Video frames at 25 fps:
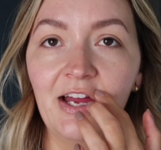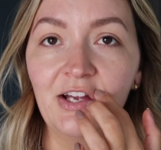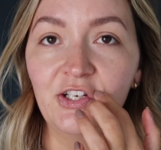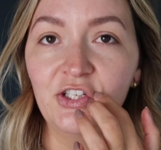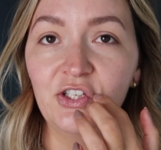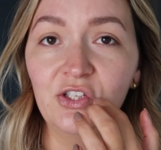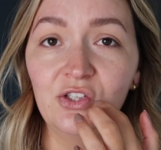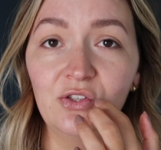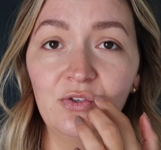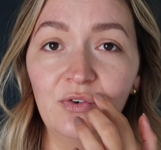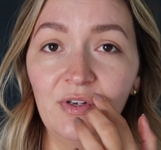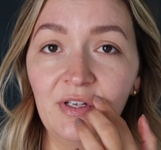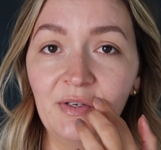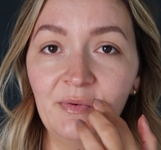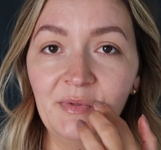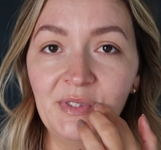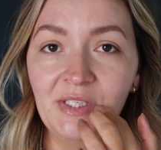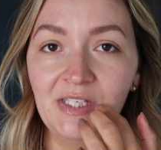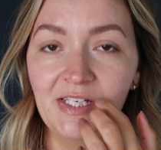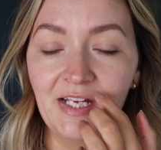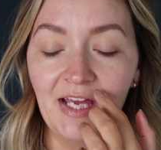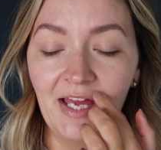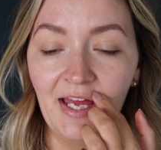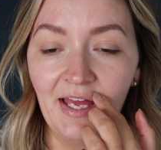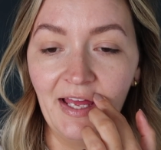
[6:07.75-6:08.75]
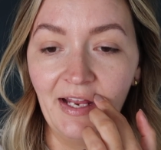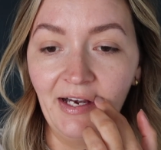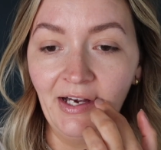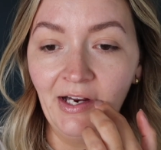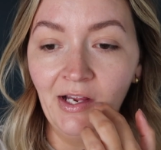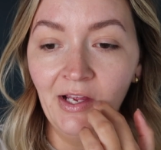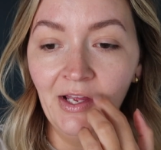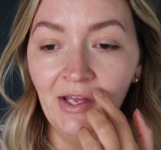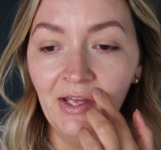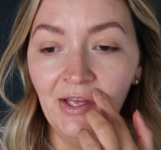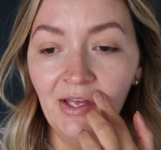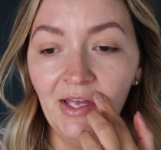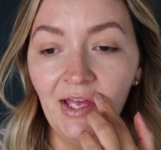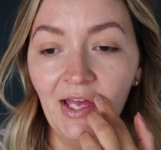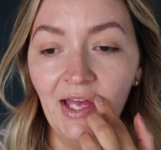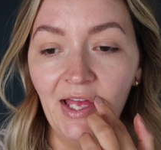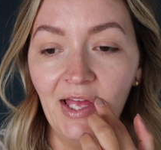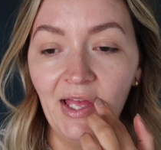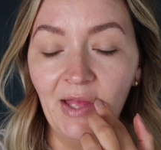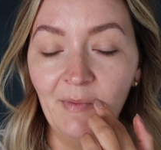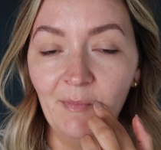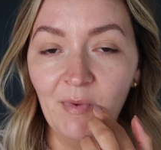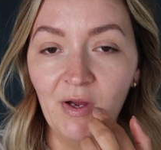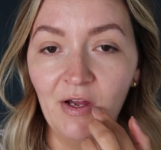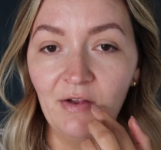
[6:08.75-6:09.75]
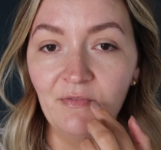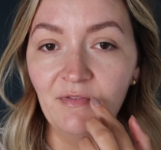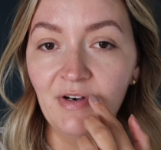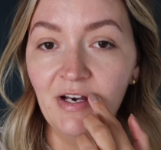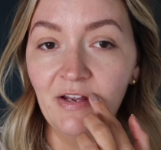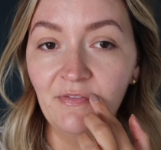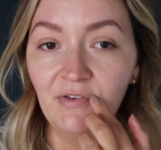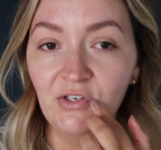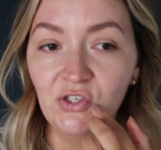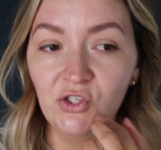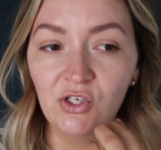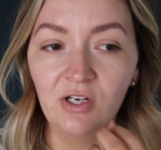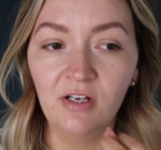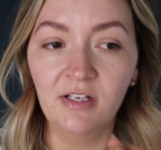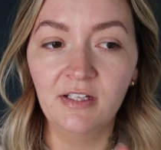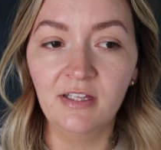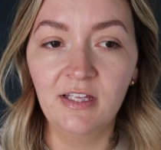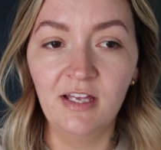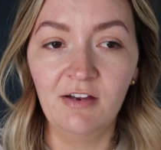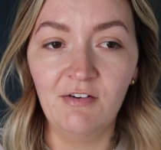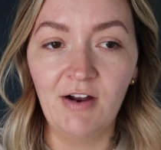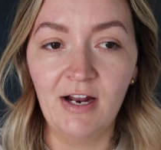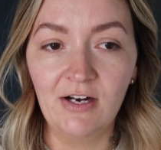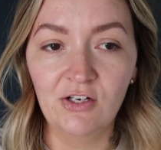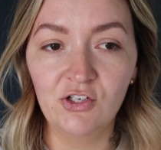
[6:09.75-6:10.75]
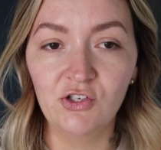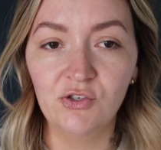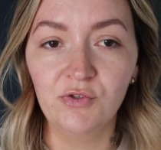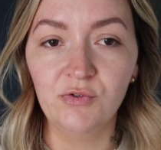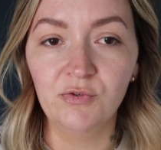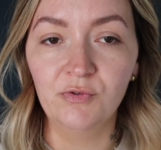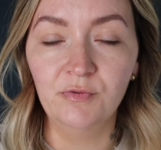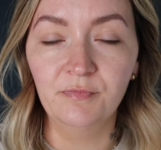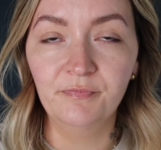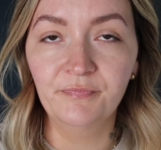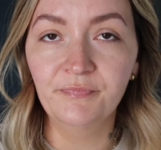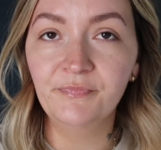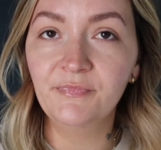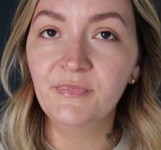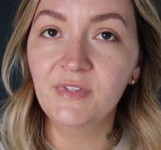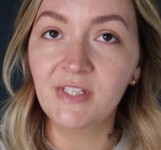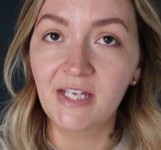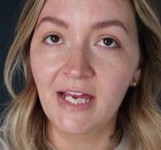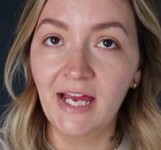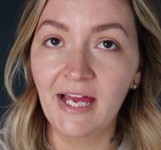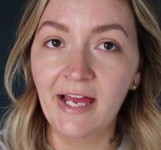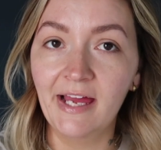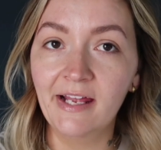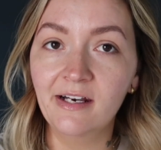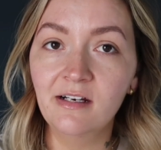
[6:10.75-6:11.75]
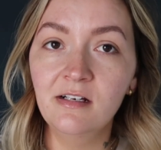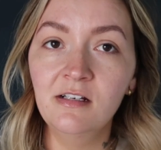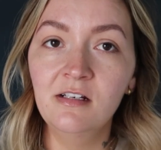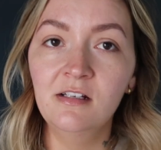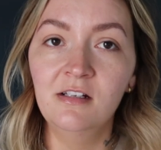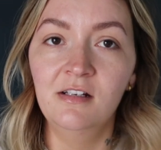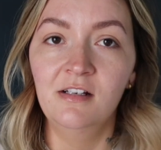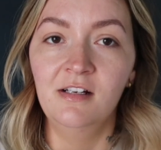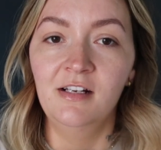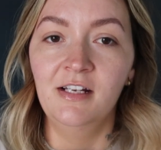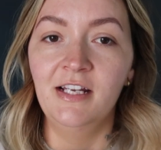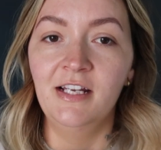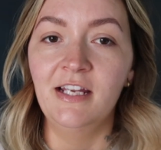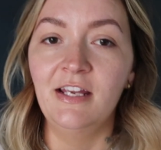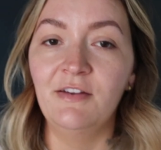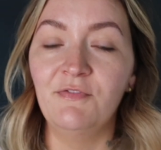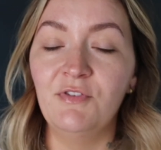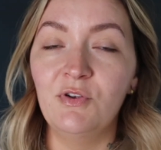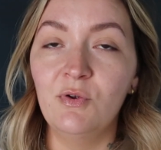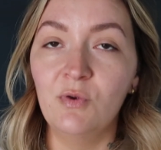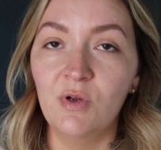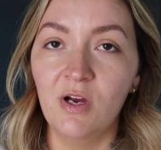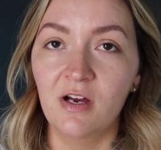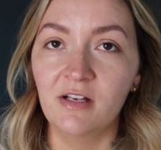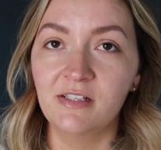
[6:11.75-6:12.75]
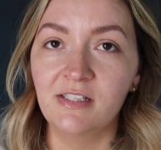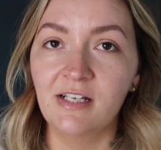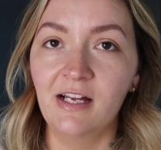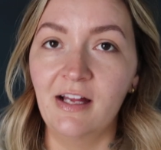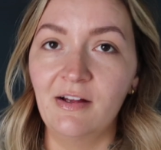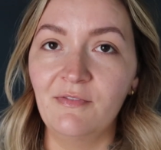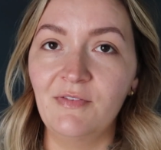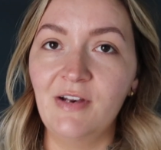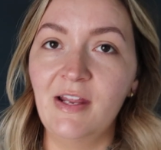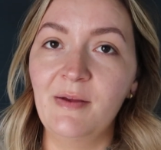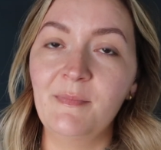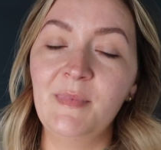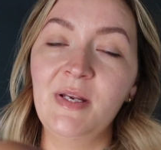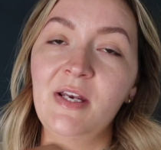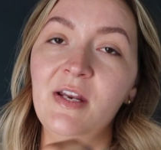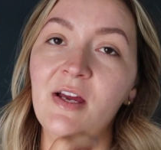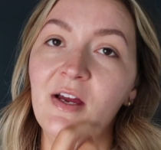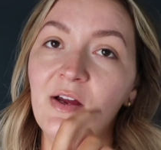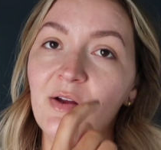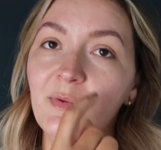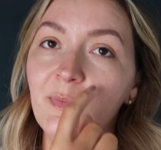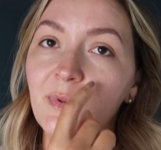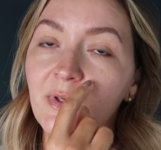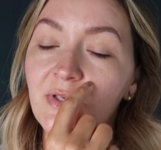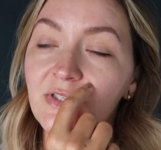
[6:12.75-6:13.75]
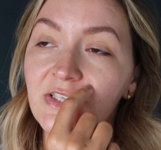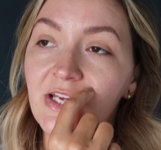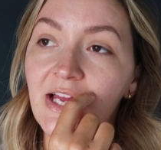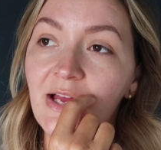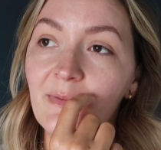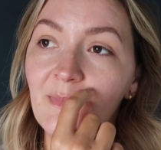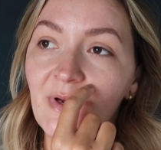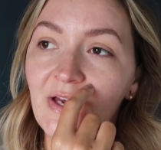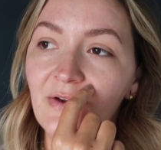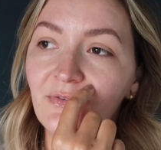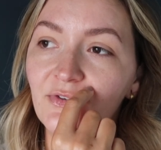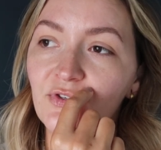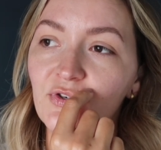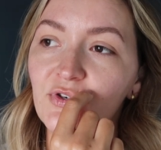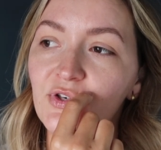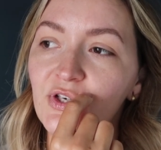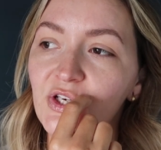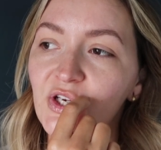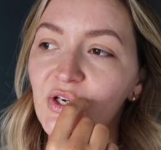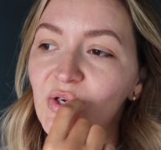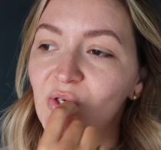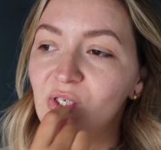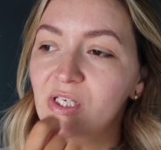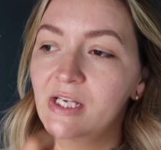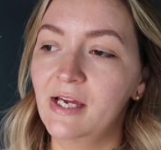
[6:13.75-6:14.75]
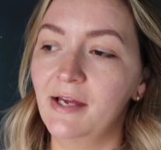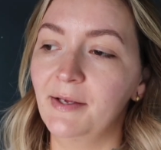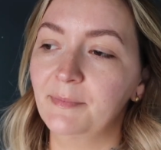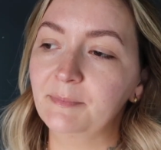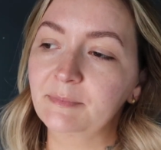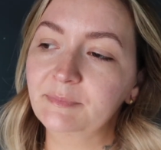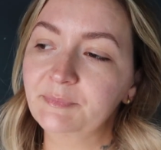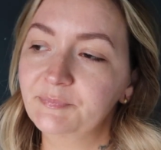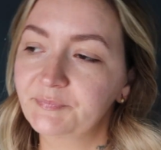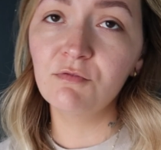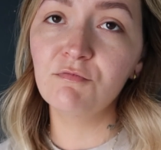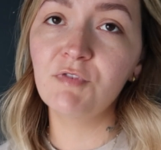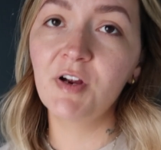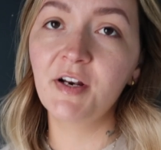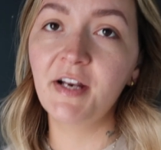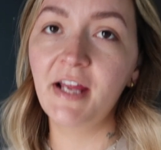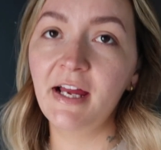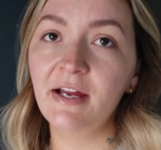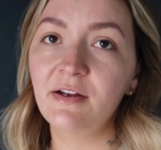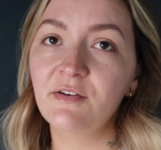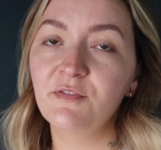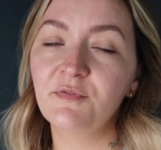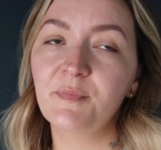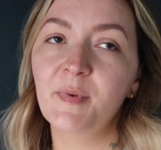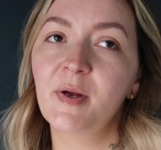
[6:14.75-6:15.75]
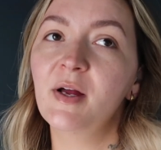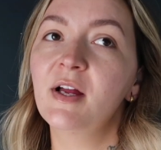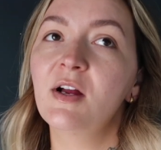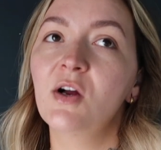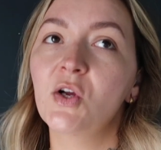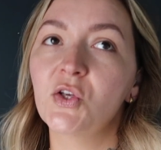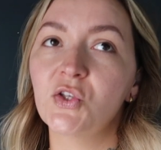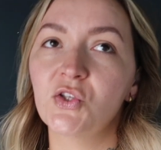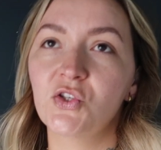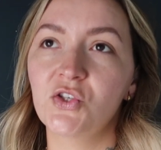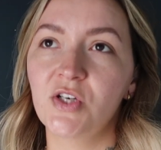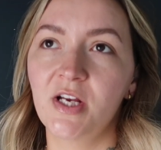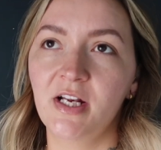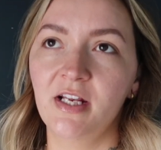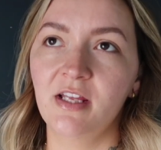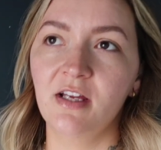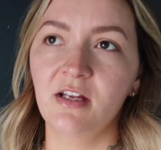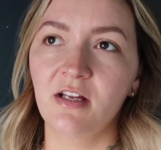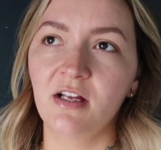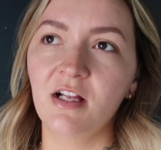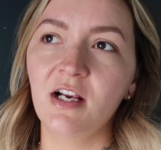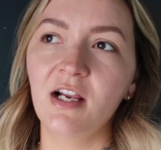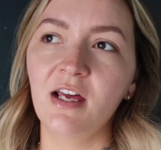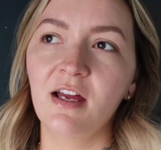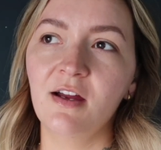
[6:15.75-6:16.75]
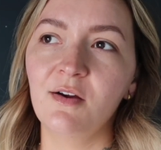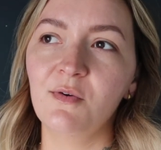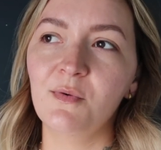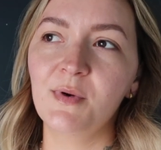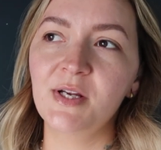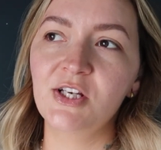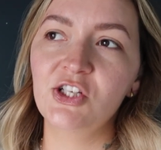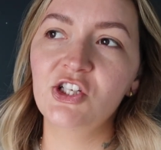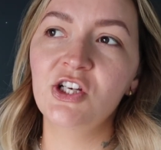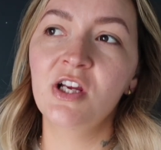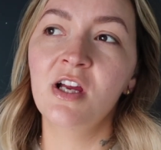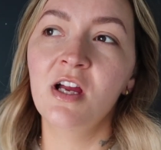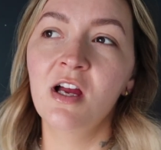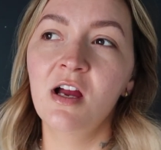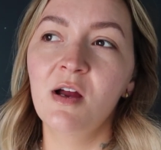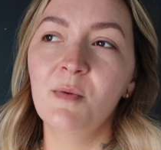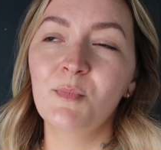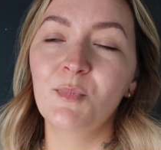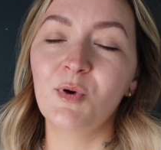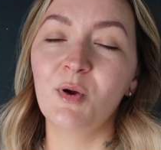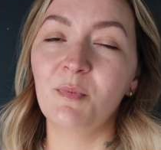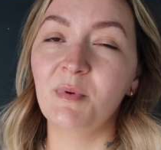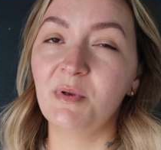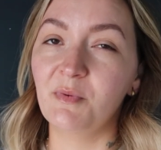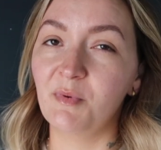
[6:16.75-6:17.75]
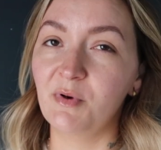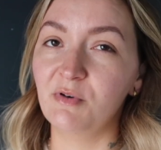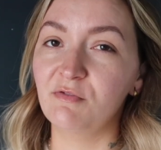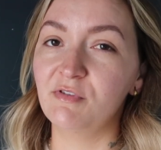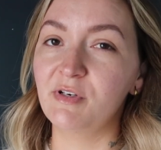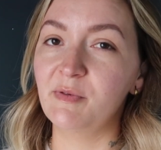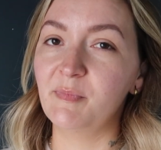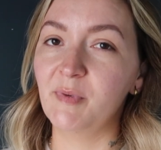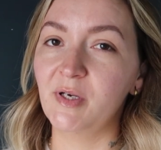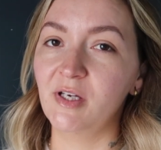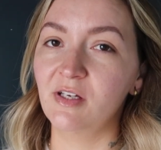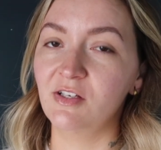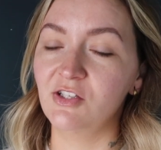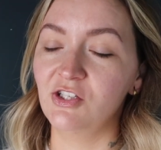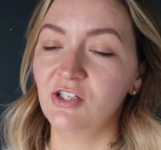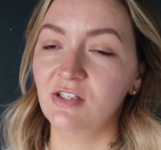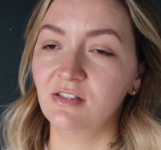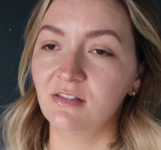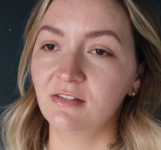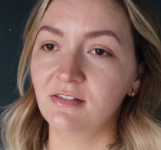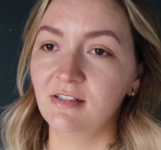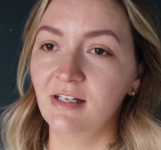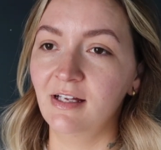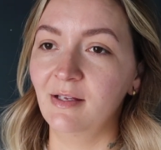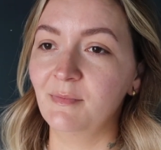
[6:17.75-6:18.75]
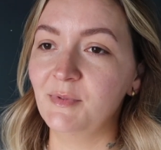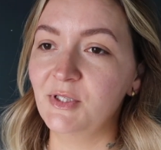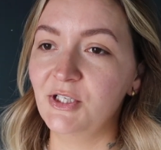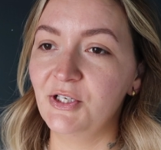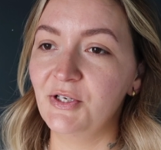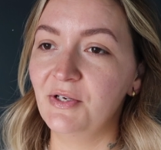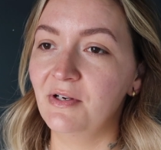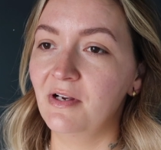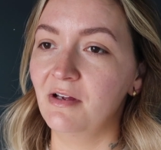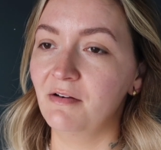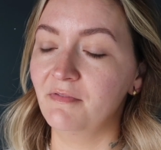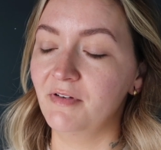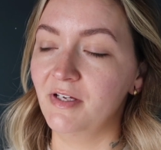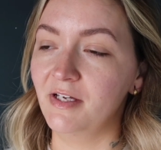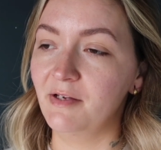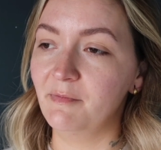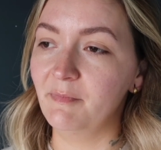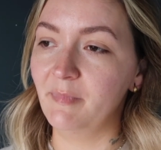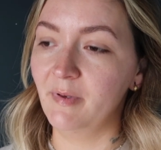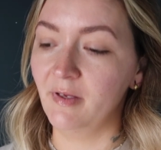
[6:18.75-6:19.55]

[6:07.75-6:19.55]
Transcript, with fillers: I just thought it was tan. I've never tried their actual tan. If you guys have, let me know, because I am after a new tan. I've run out of my Australian Glow, which probably will repurchase because I absolutely love it.